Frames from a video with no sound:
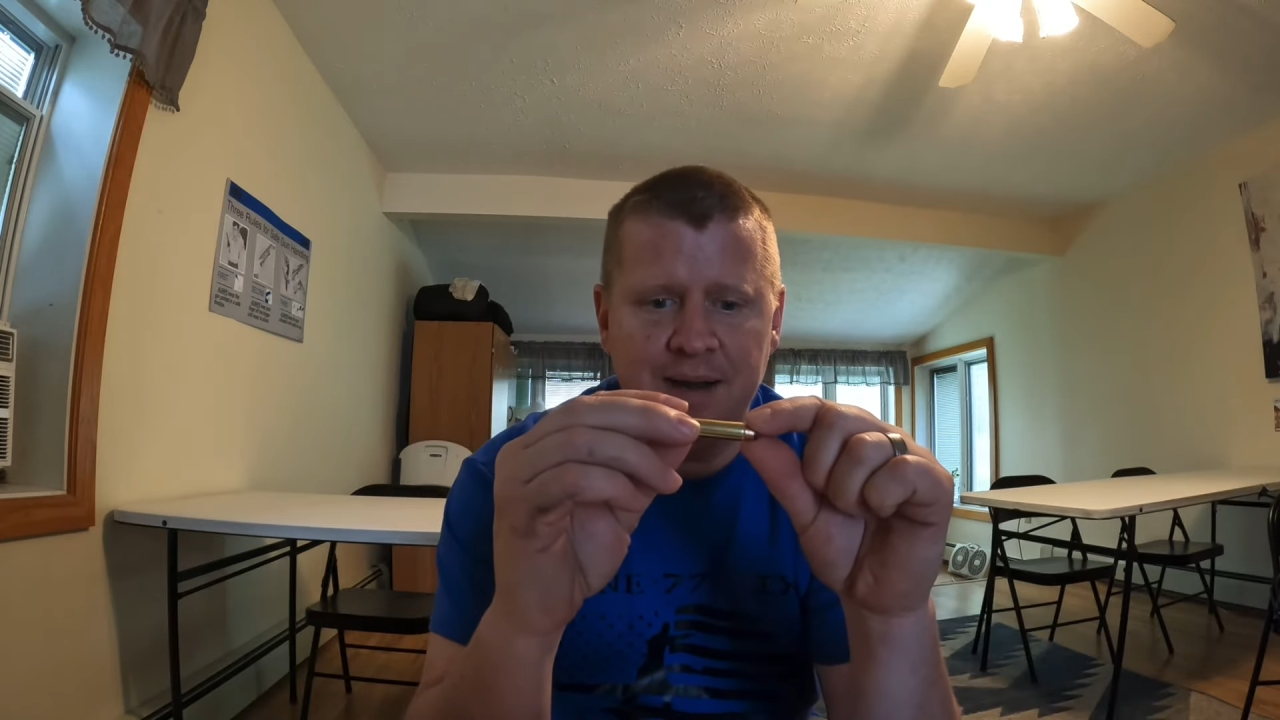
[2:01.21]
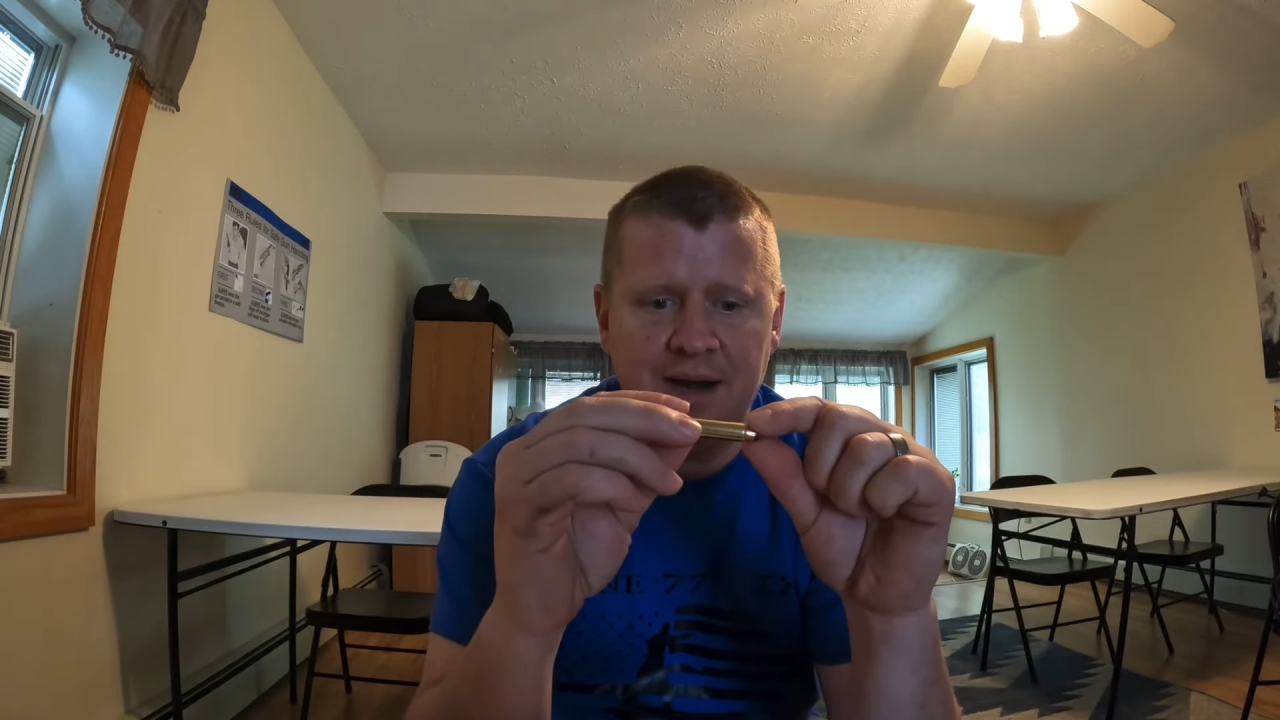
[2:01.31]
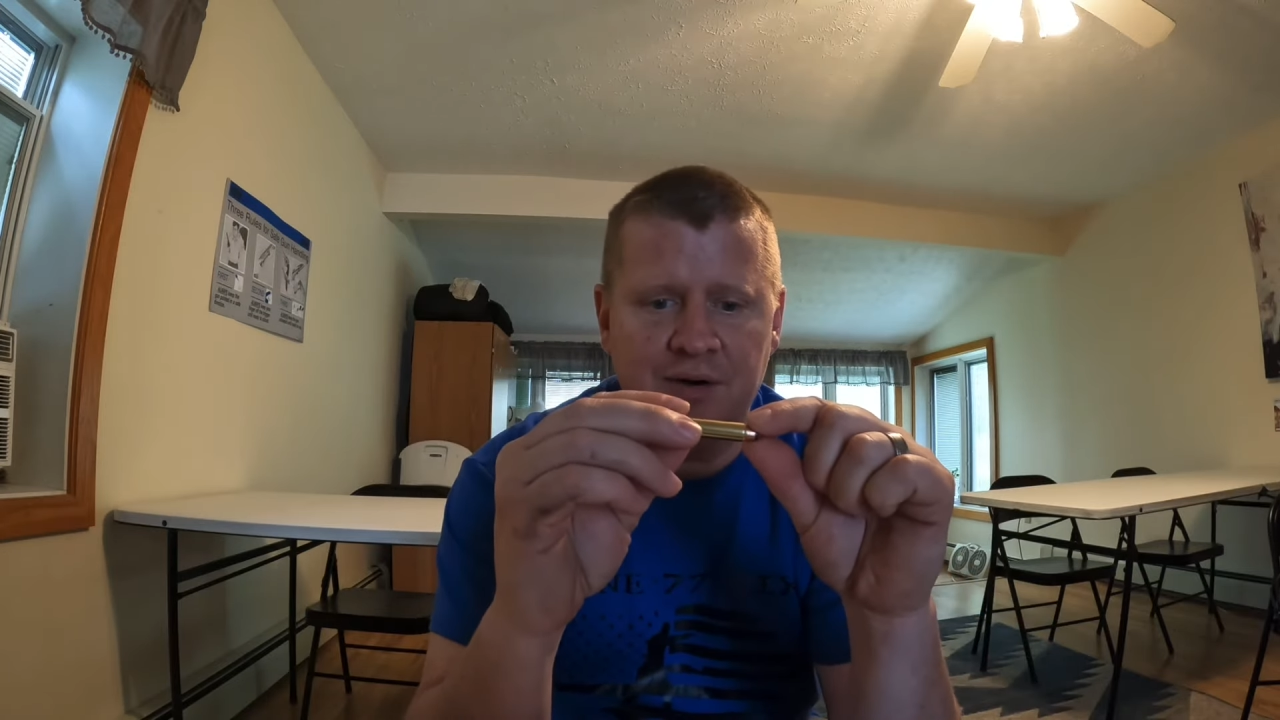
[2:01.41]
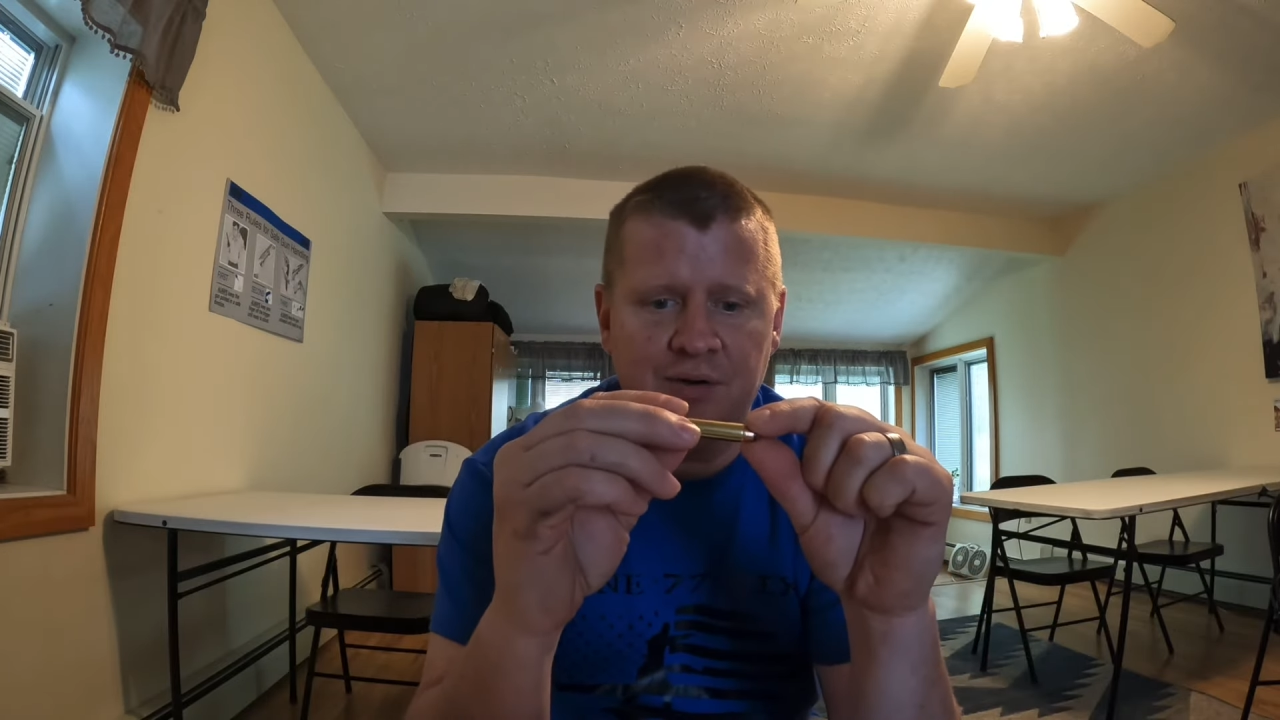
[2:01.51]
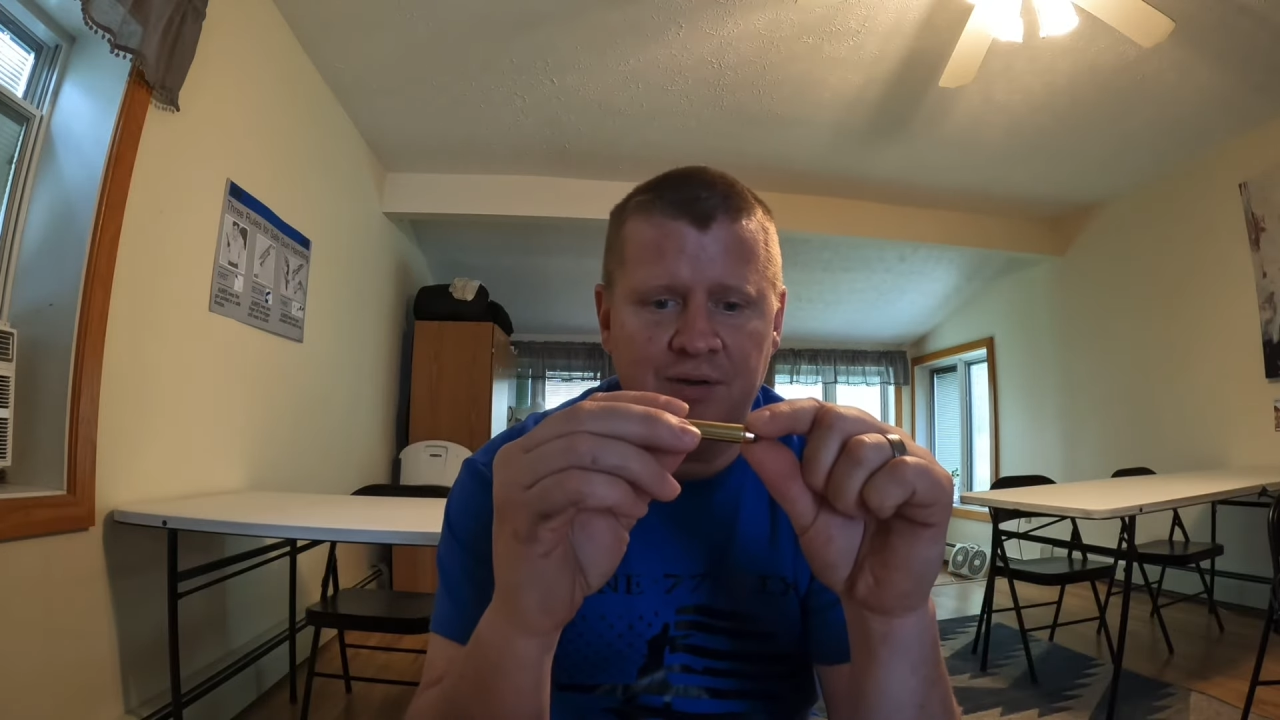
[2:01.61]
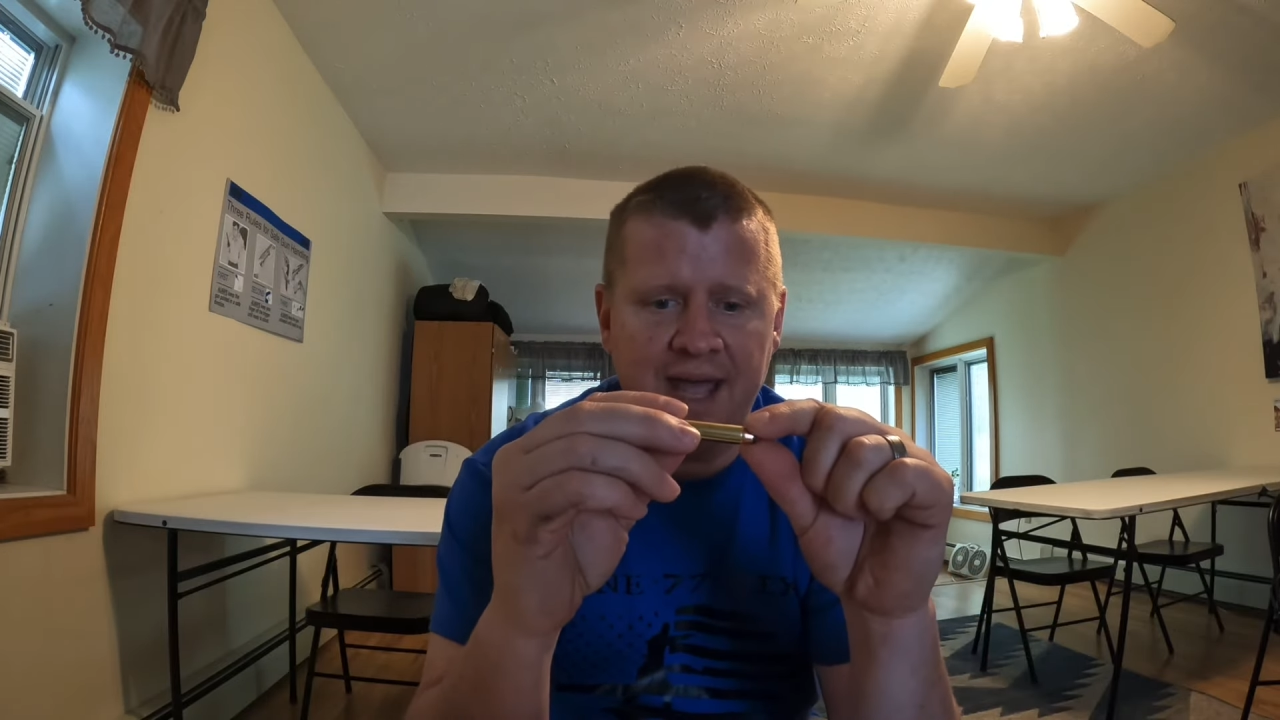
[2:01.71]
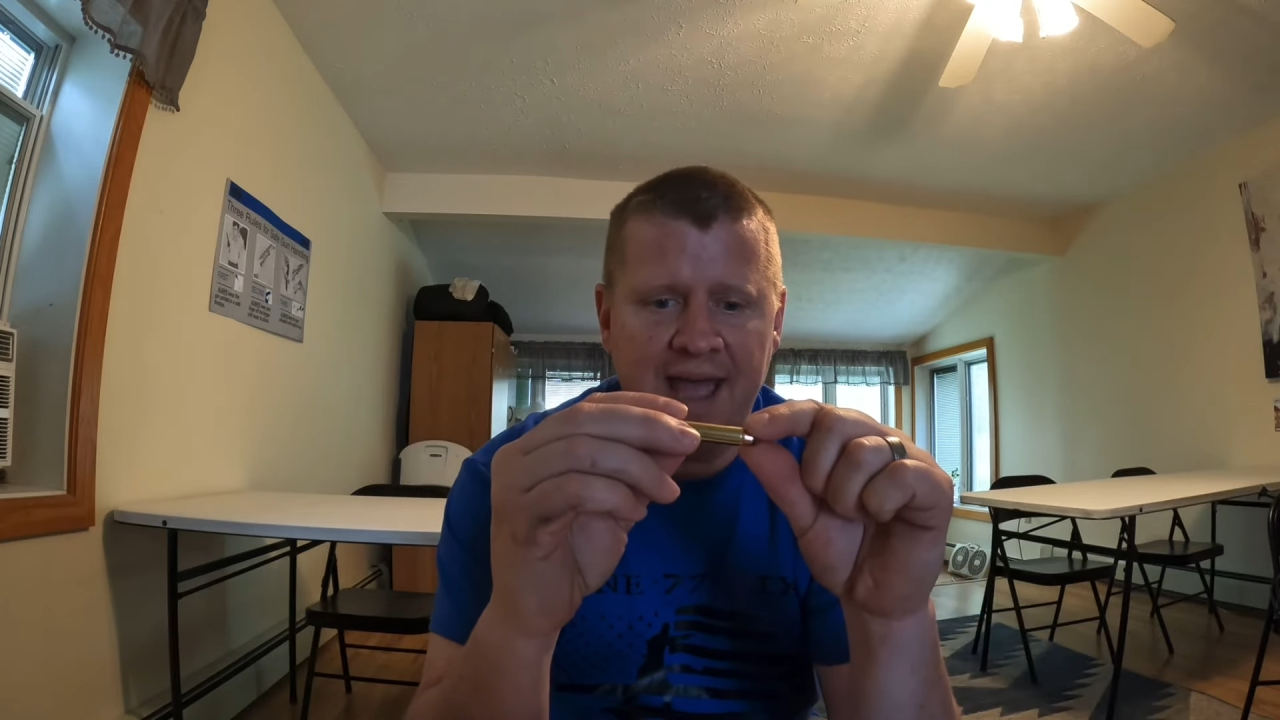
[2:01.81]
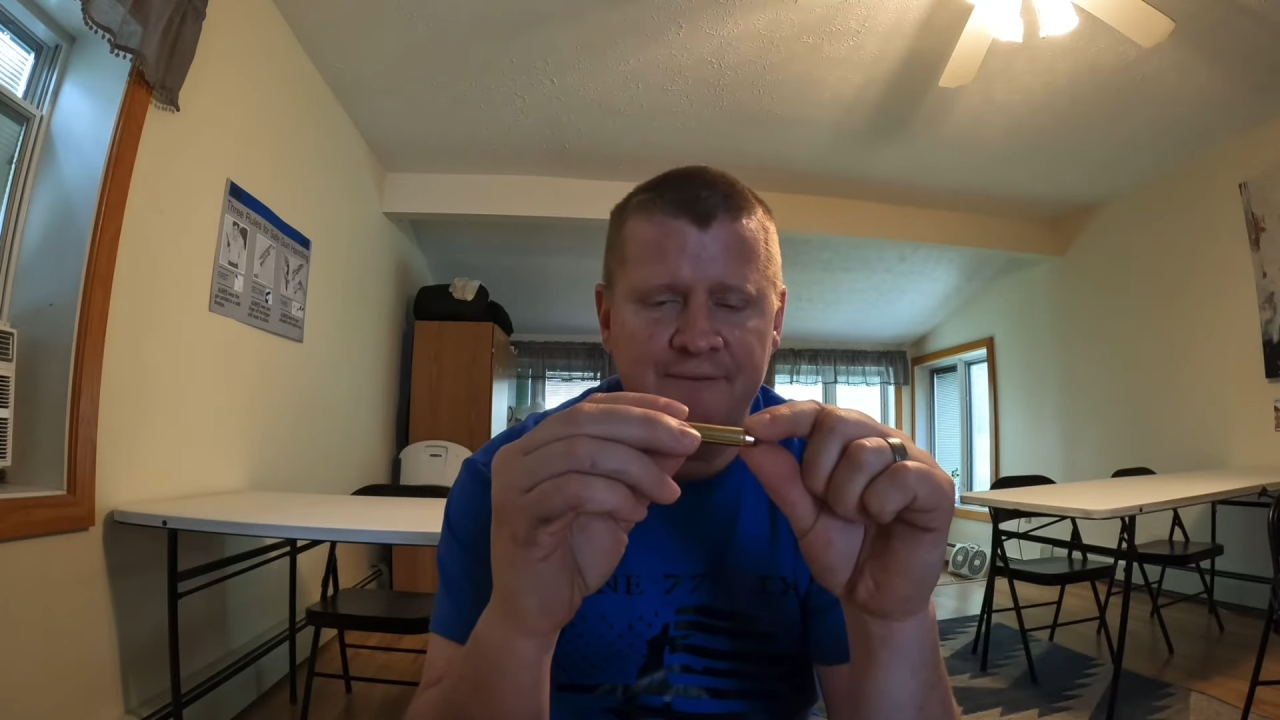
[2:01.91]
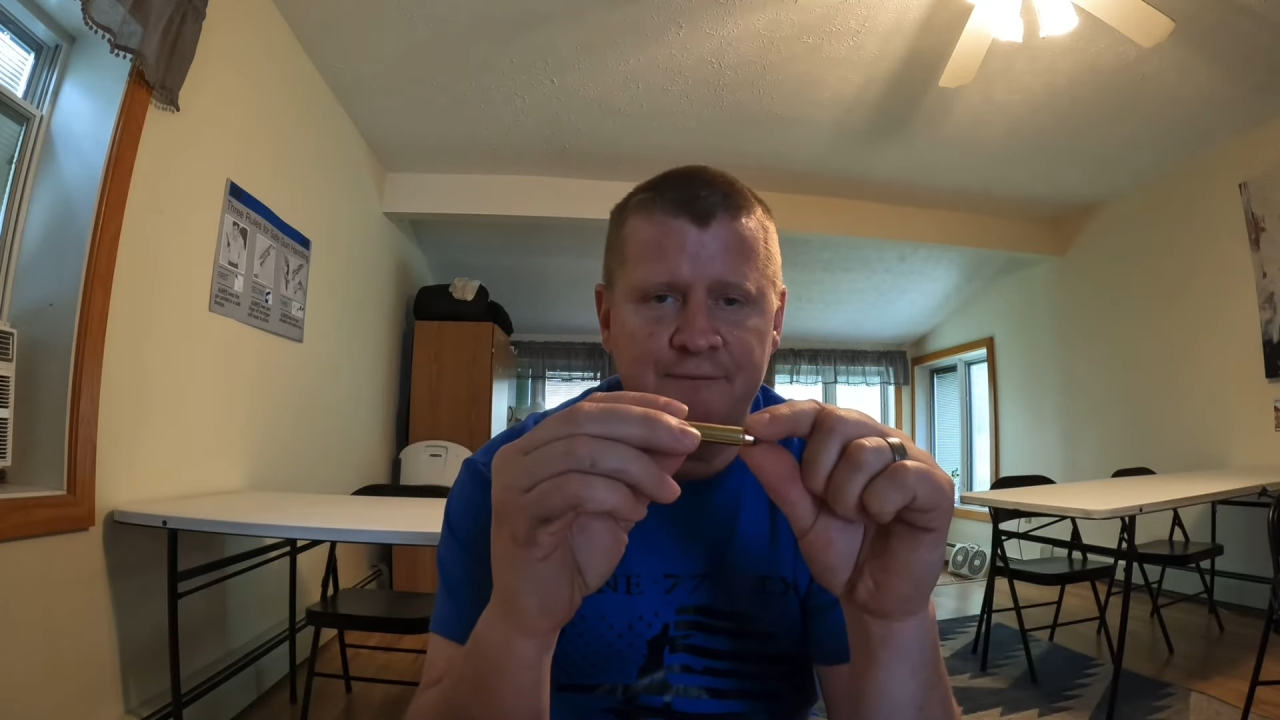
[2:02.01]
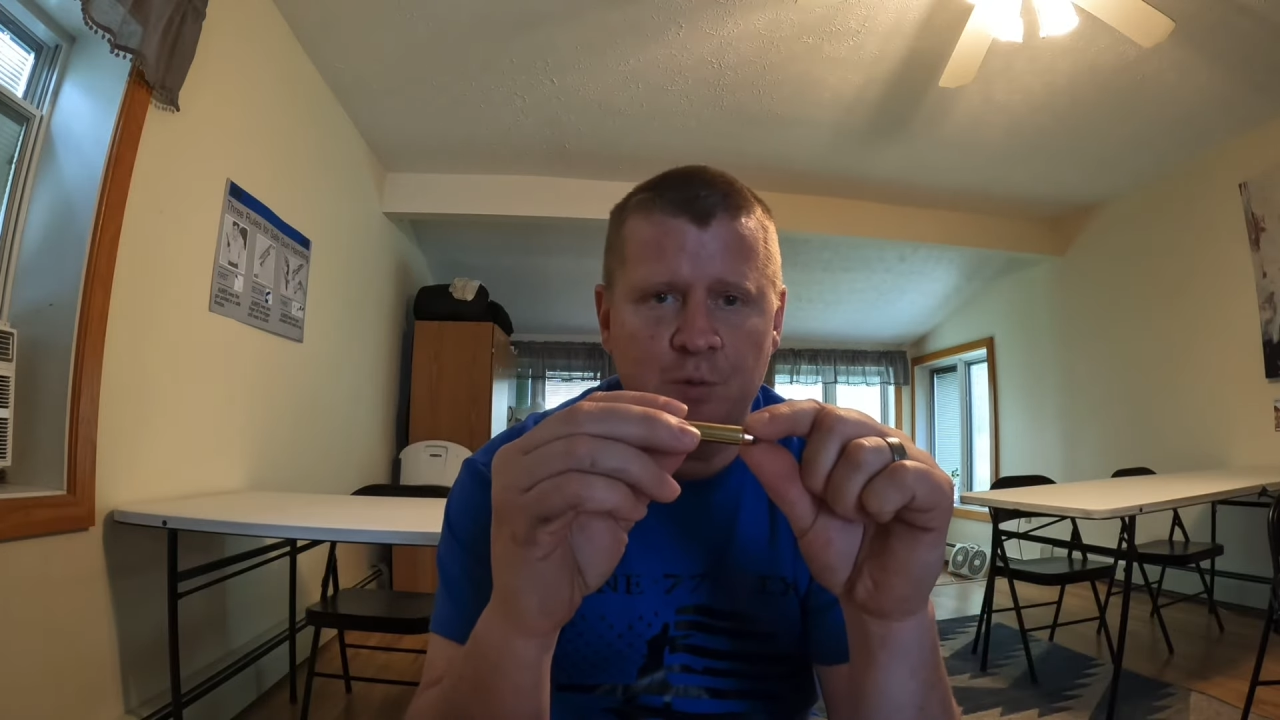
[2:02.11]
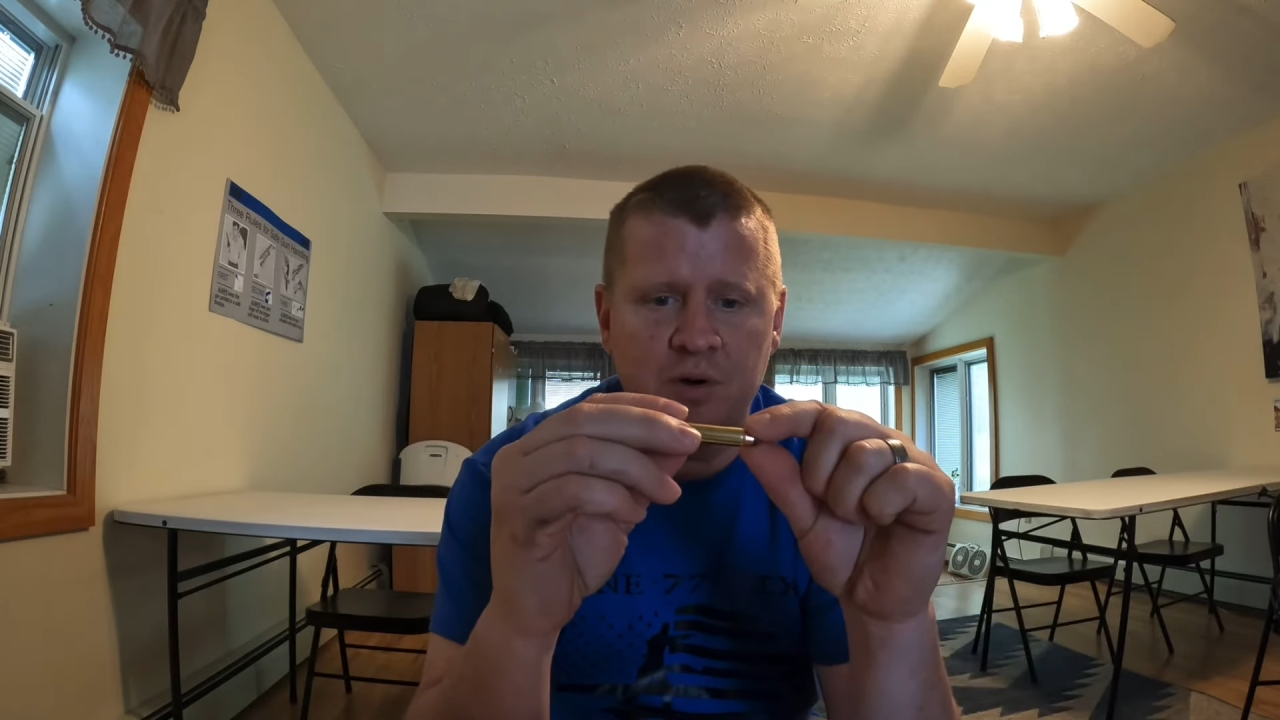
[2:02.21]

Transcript: barrel at